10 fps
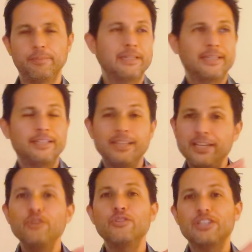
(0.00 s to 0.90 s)
but
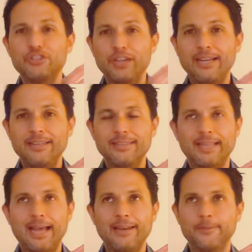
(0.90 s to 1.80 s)
continue to chase
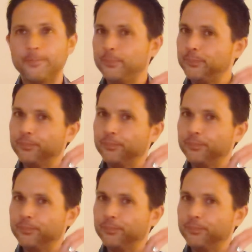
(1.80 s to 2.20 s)
that